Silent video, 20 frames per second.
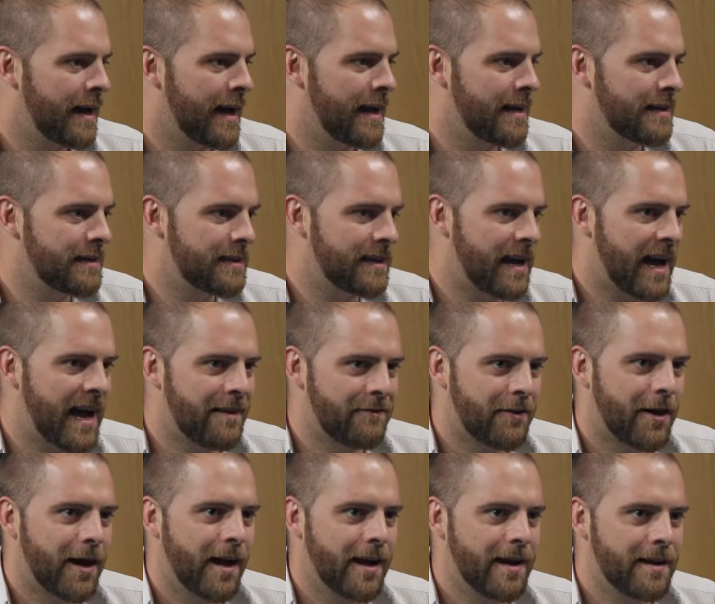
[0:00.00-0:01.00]
It's have
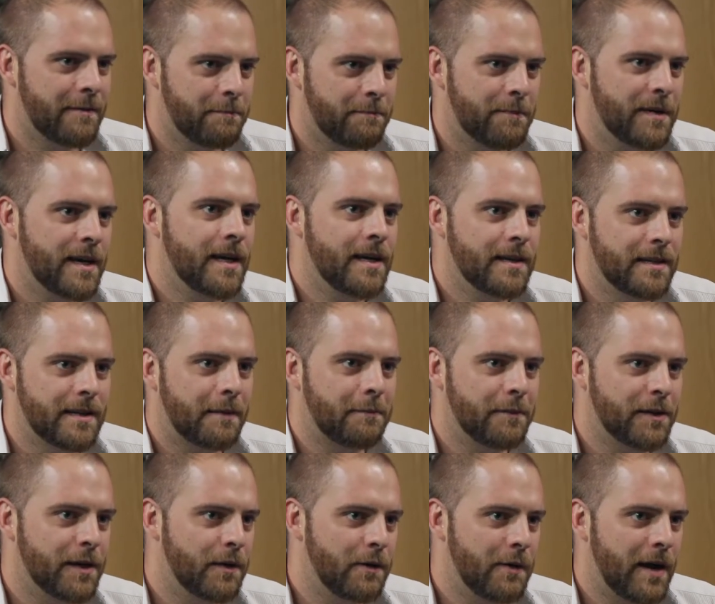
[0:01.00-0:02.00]
I p
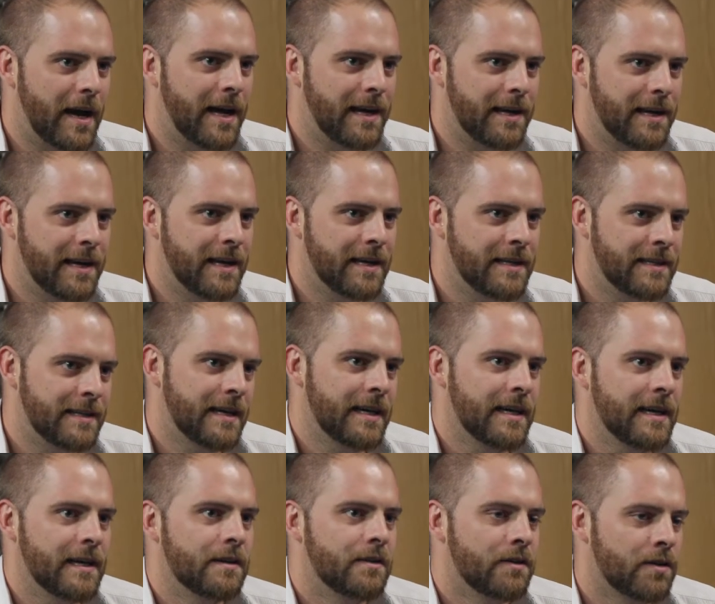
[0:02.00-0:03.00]
w n e
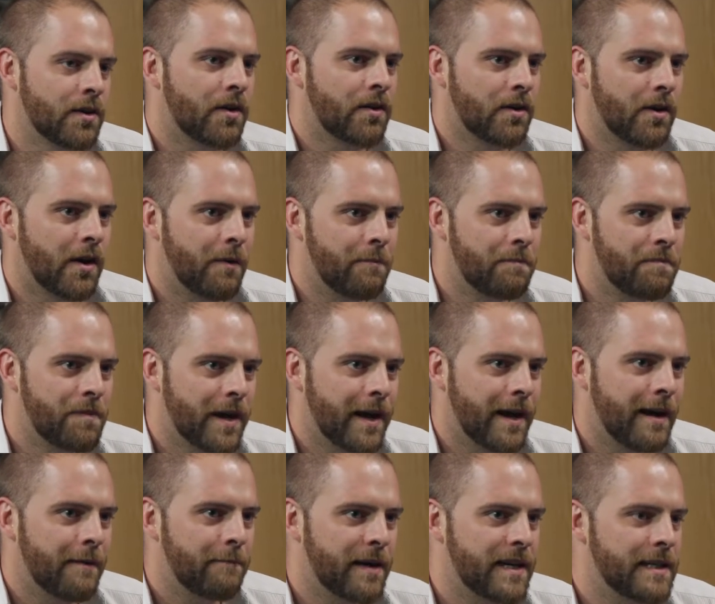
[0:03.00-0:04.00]
d dot com,
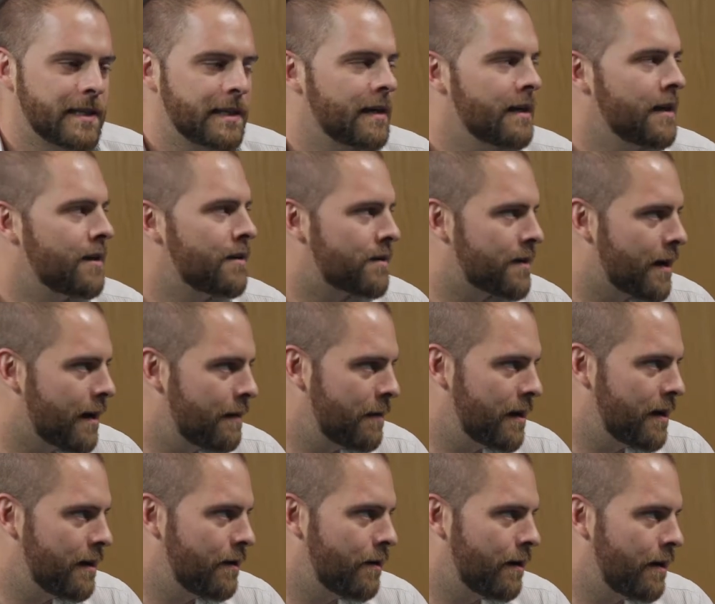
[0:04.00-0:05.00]
and basically you type
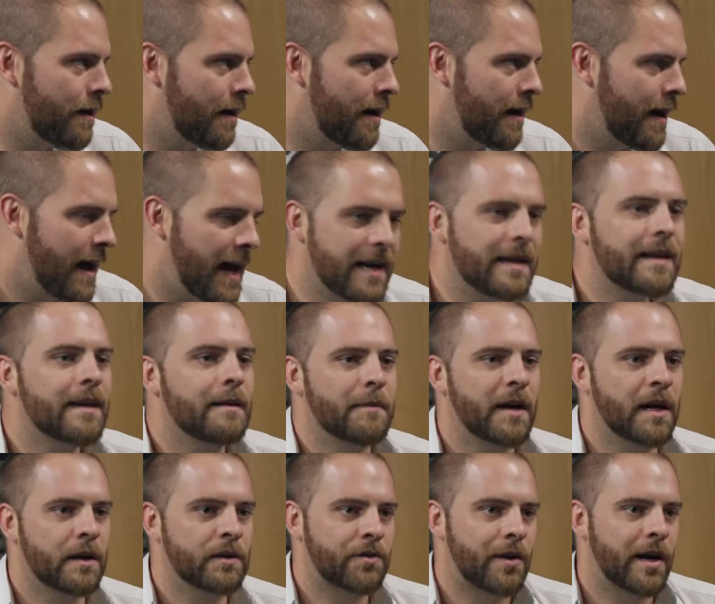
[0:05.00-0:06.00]
in your uh, any
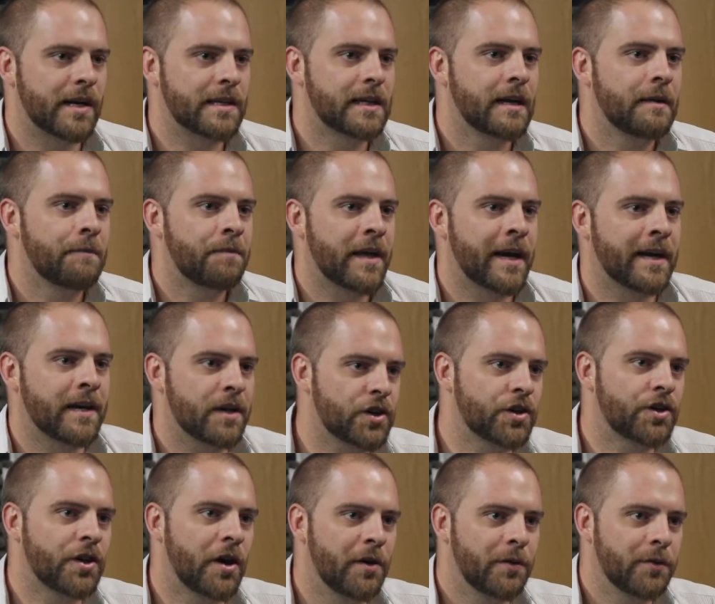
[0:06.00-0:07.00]
email address, and it
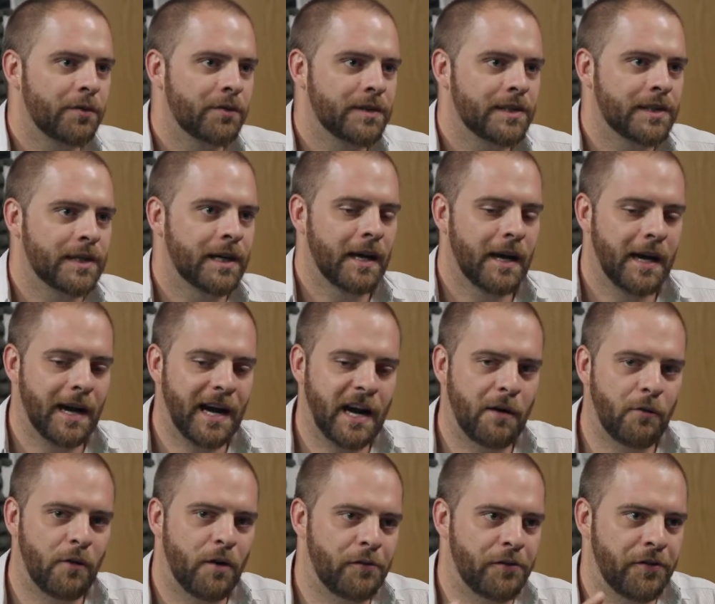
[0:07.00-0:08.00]
shows
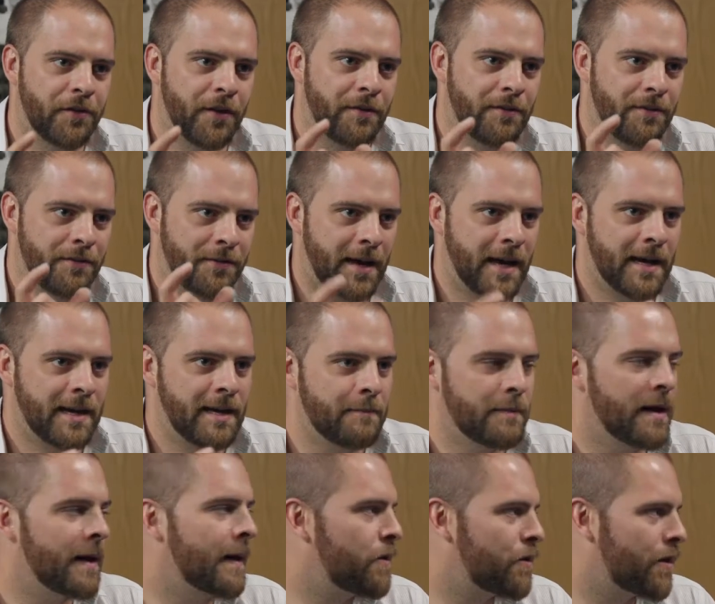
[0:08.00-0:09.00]
how often that
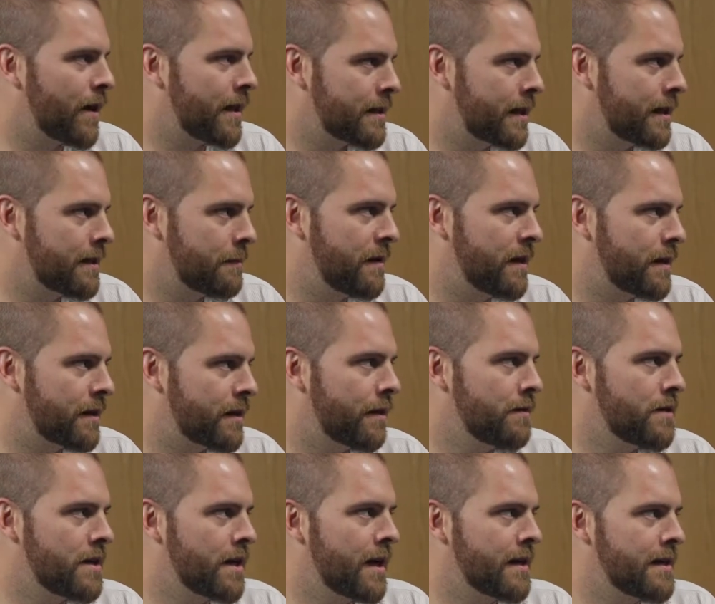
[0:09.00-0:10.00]
email address has been
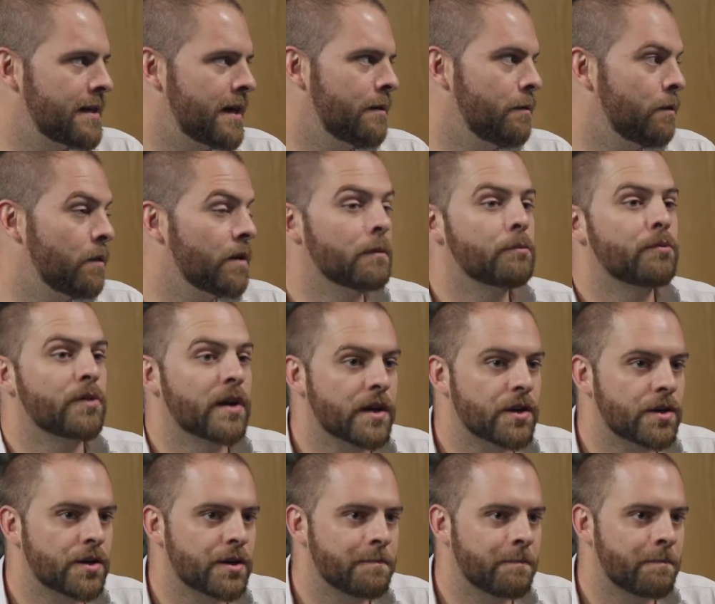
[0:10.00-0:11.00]
associated with a
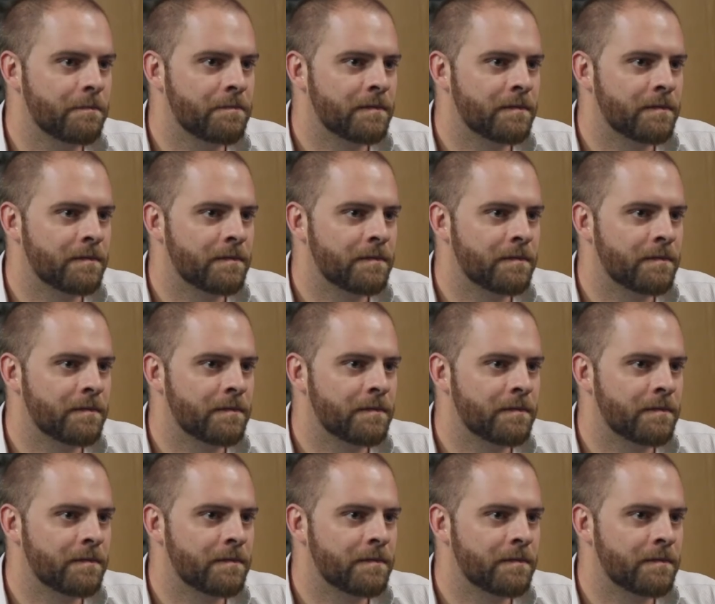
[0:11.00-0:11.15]
breach.